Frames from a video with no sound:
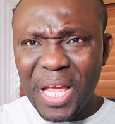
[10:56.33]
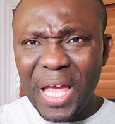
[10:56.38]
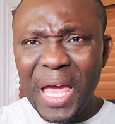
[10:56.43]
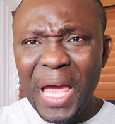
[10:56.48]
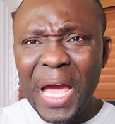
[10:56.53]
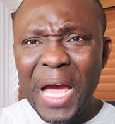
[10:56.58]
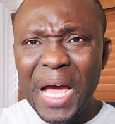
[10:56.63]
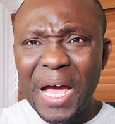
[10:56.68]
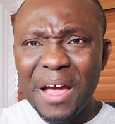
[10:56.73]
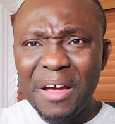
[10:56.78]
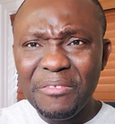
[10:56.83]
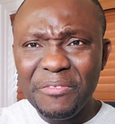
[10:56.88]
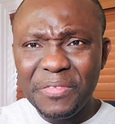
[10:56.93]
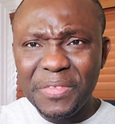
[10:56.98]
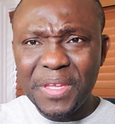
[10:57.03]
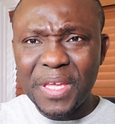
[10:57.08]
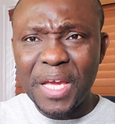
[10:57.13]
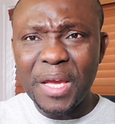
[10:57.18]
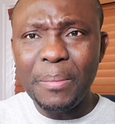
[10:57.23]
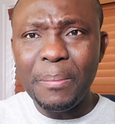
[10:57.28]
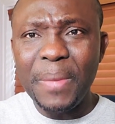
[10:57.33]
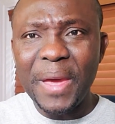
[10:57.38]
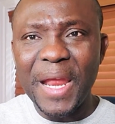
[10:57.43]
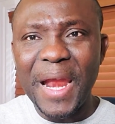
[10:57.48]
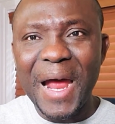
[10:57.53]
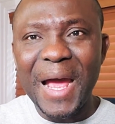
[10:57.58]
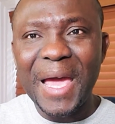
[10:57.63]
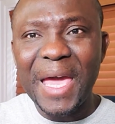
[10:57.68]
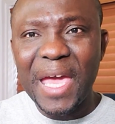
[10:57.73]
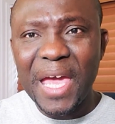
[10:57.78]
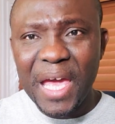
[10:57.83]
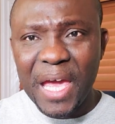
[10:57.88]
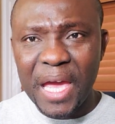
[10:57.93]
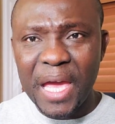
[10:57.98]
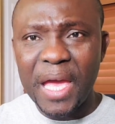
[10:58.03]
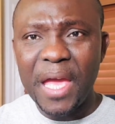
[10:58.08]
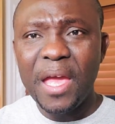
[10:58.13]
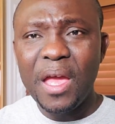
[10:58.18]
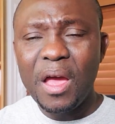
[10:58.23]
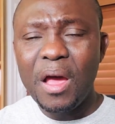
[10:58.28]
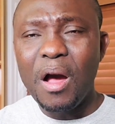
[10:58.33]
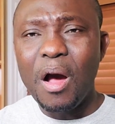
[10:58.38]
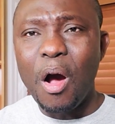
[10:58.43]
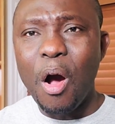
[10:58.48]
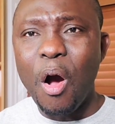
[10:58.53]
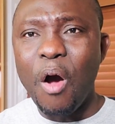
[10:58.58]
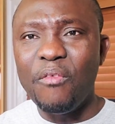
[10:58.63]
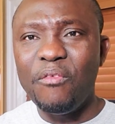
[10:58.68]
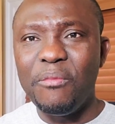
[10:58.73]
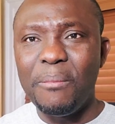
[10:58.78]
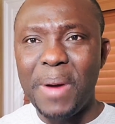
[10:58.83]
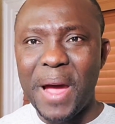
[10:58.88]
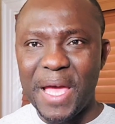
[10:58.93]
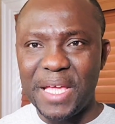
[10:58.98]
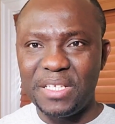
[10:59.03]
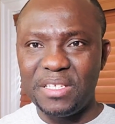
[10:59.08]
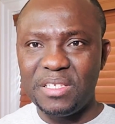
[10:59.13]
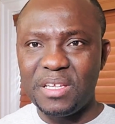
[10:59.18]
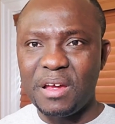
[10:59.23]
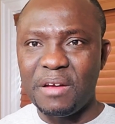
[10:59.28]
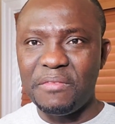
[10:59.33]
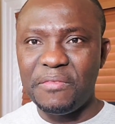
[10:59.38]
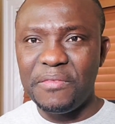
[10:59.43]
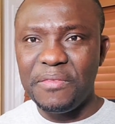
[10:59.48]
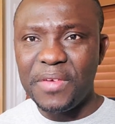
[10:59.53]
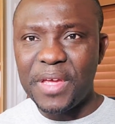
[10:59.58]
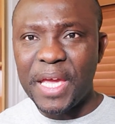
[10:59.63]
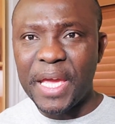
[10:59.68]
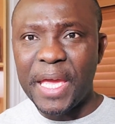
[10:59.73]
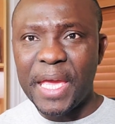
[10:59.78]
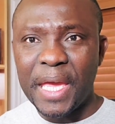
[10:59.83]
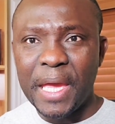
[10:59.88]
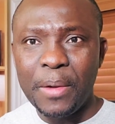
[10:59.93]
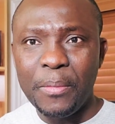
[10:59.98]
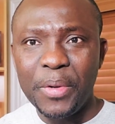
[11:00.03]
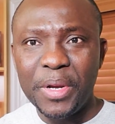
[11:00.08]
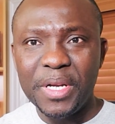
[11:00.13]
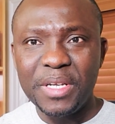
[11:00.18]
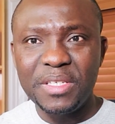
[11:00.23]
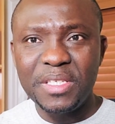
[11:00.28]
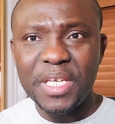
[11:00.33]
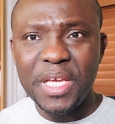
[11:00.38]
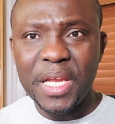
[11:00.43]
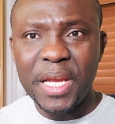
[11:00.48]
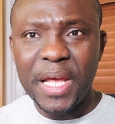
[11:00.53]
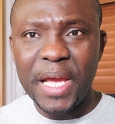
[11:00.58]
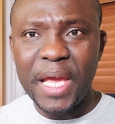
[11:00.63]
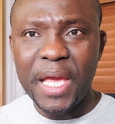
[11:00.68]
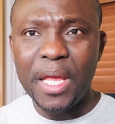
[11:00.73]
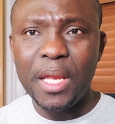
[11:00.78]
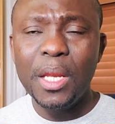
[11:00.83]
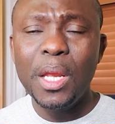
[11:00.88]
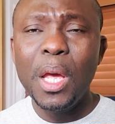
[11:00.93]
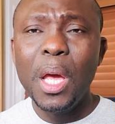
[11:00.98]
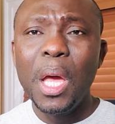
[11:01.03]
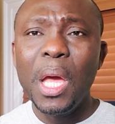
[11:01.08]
have take better care of myself. Again, I want to say it again.